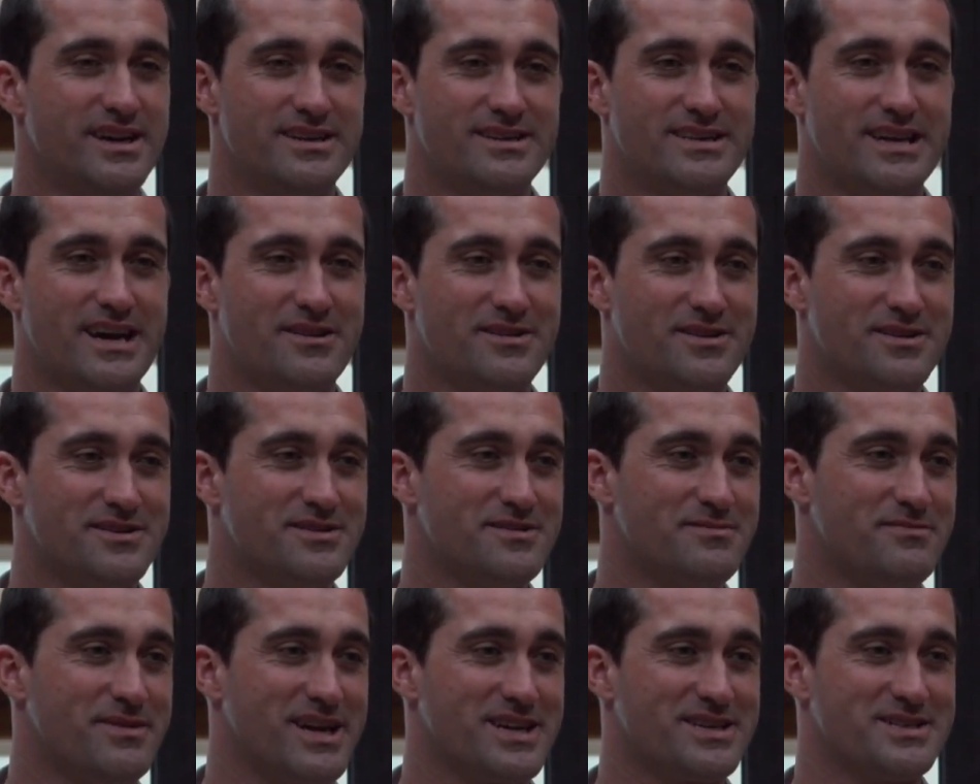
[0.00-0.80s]
down
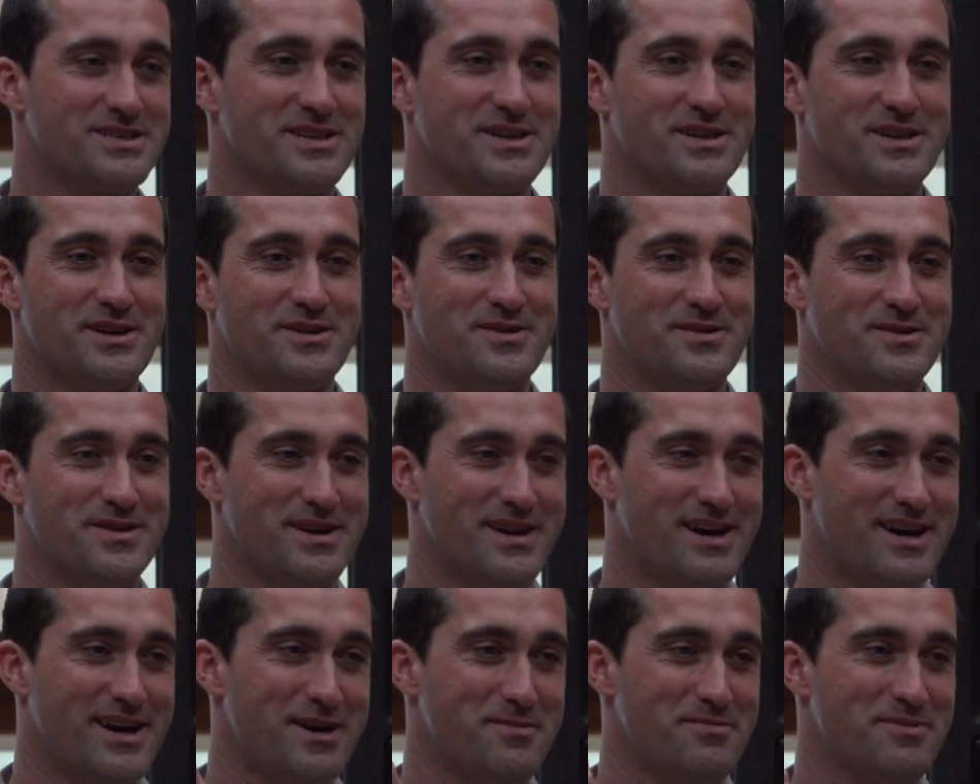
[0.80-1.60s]
into Mexico,
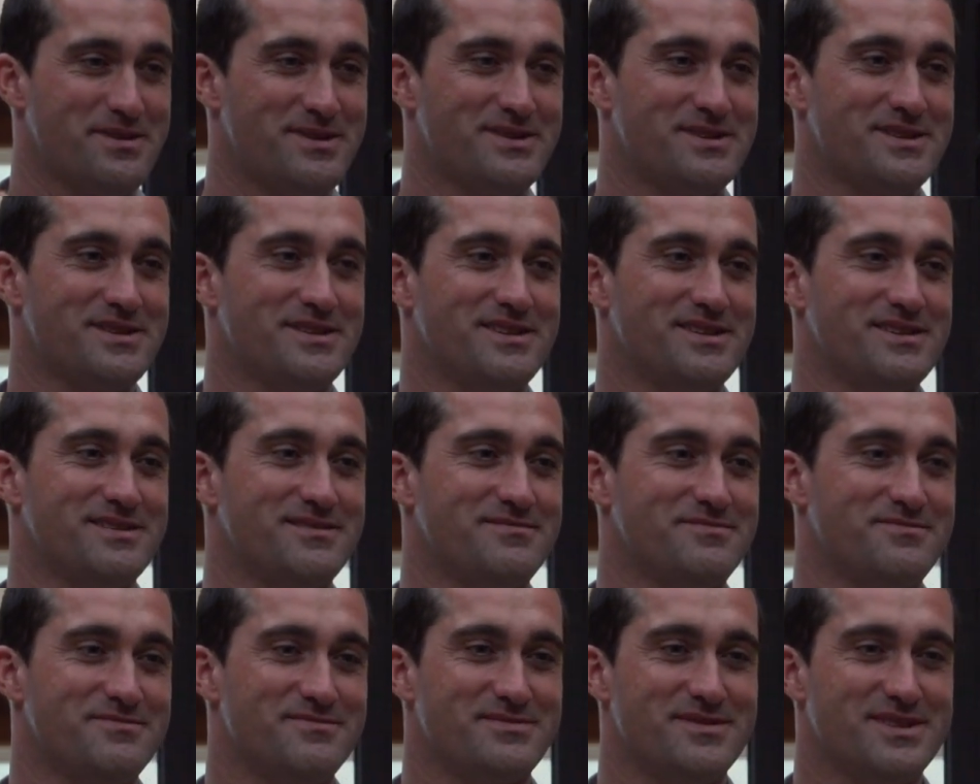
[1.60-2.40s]
up
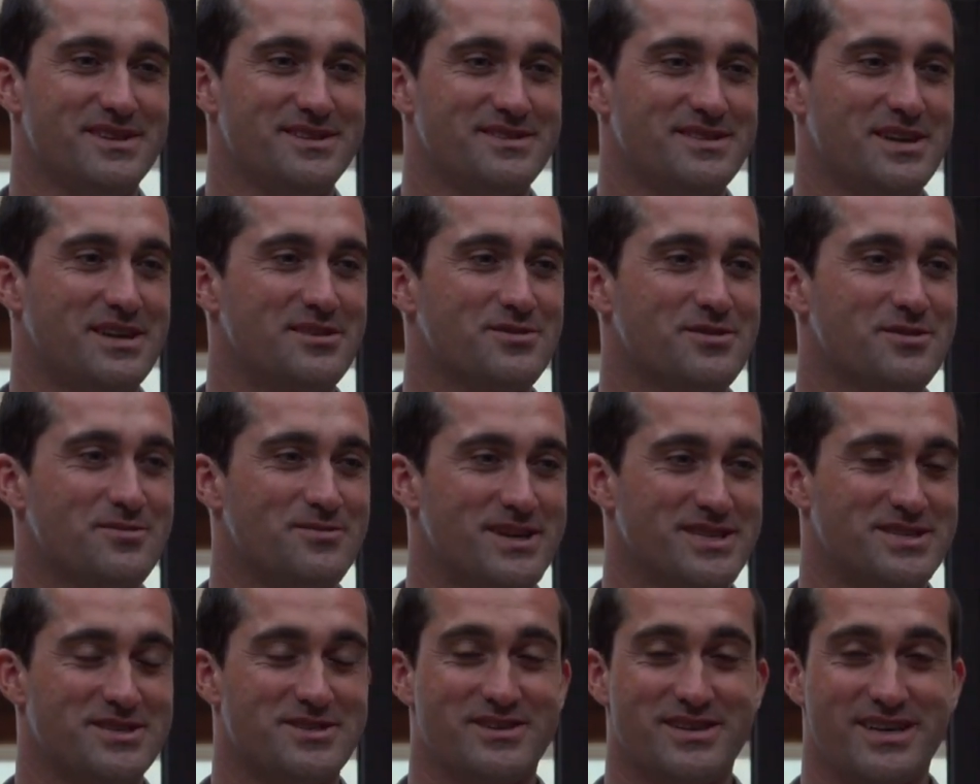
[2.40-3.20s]
into central
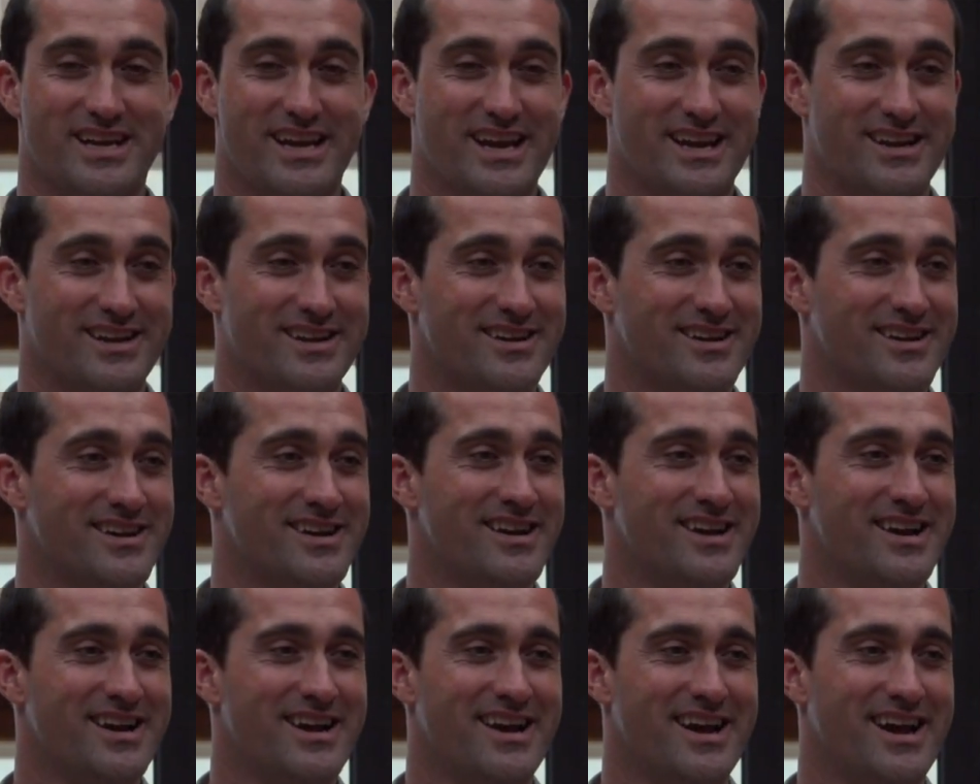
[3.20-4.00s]
Western
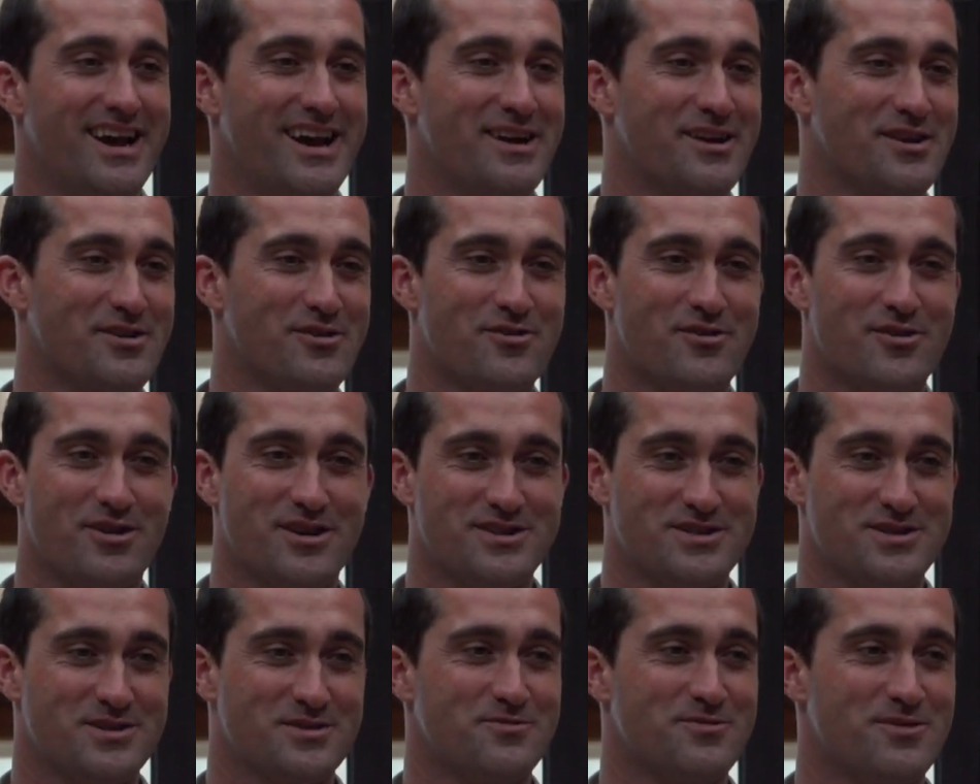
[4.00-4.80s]
Canada, and
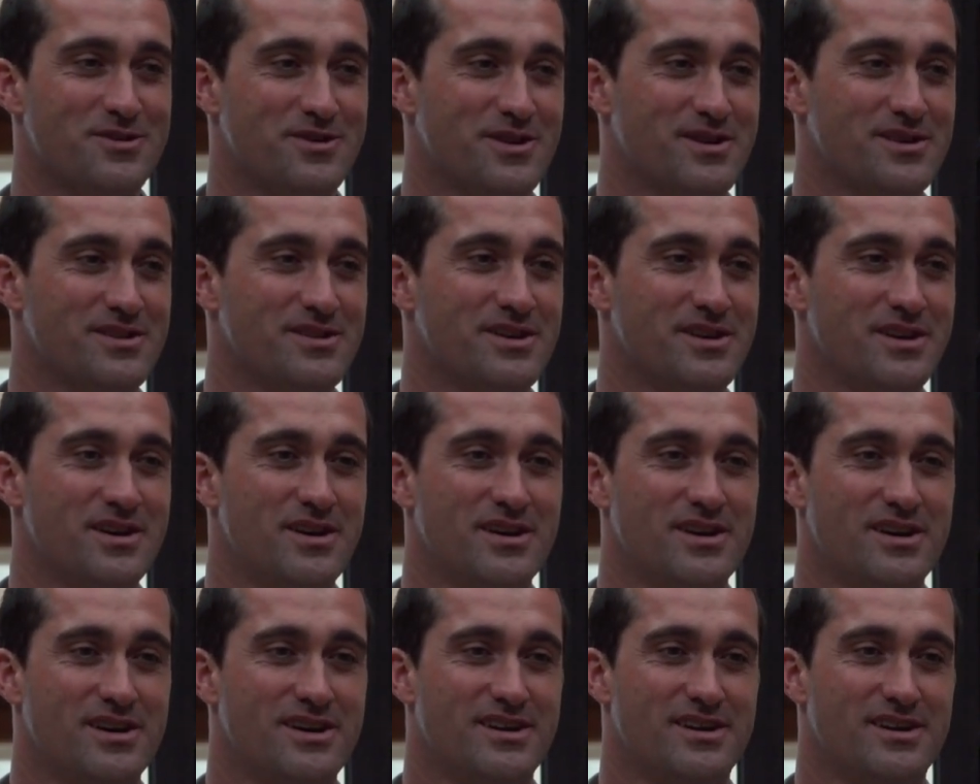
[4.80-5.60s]
across the world,
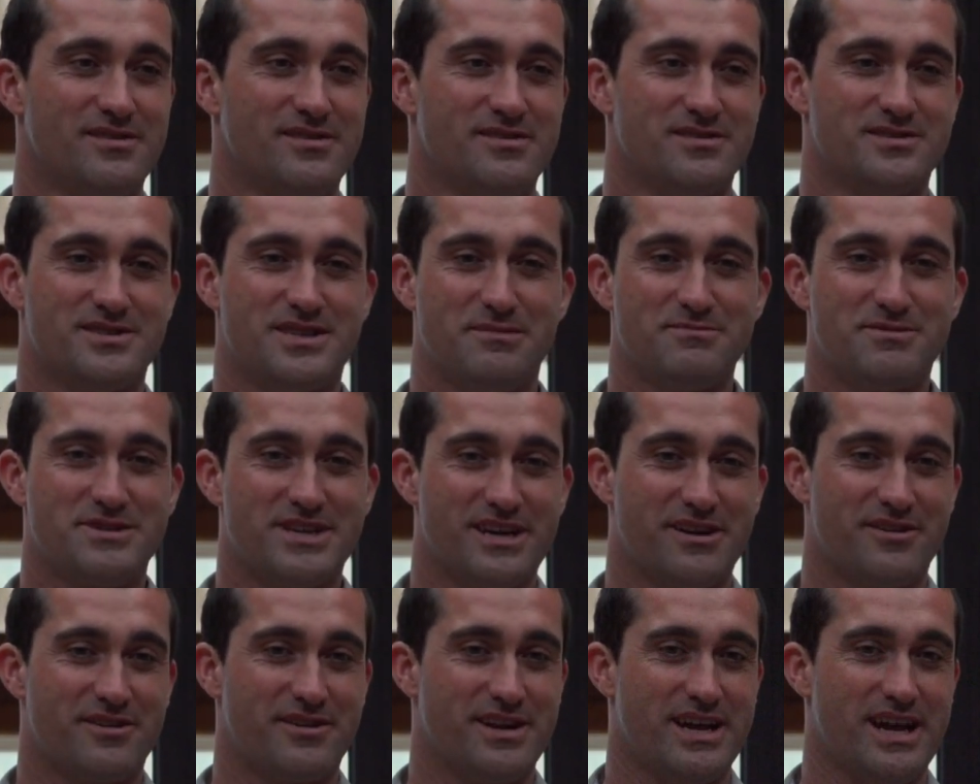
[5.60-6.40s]

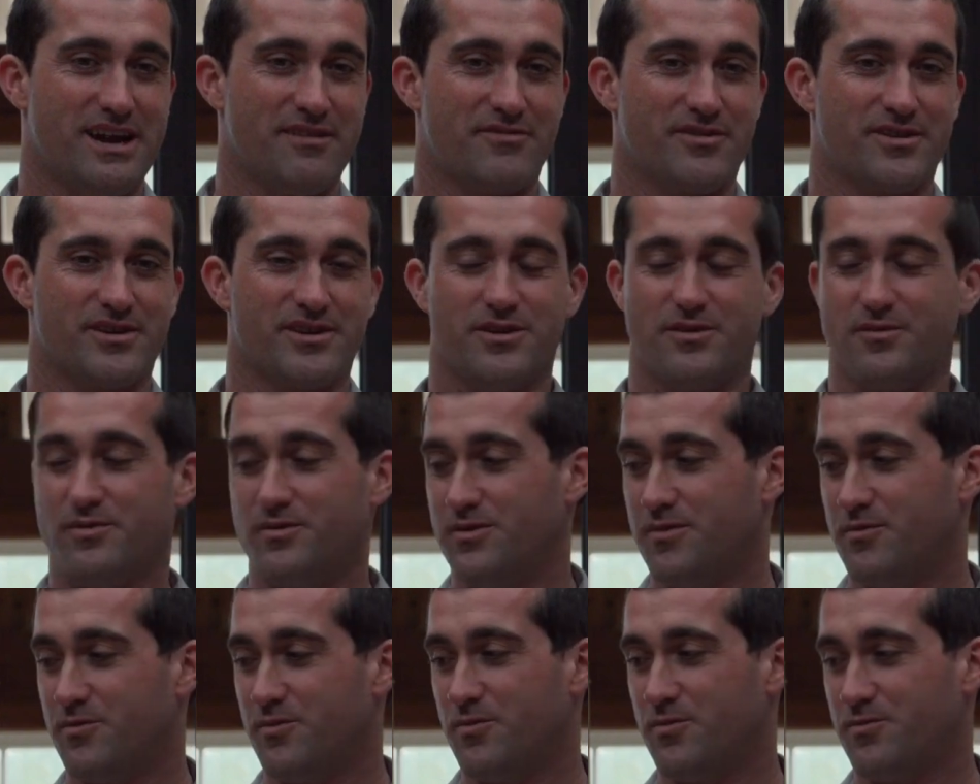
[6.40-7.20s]
sub-Saharan
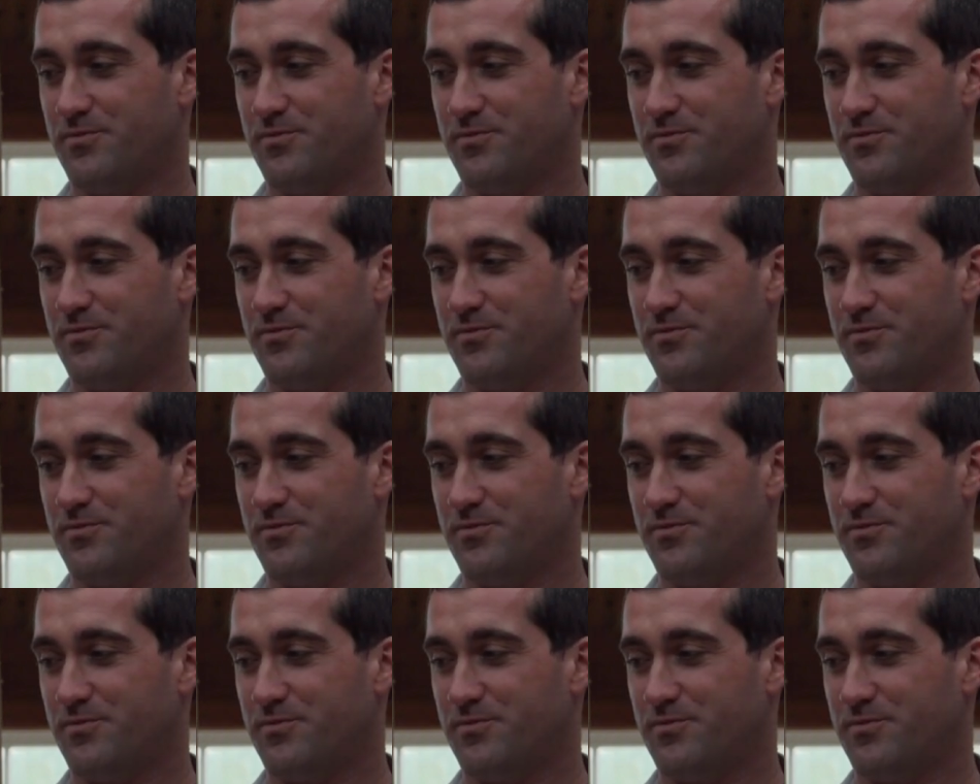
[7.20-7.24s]
Africa,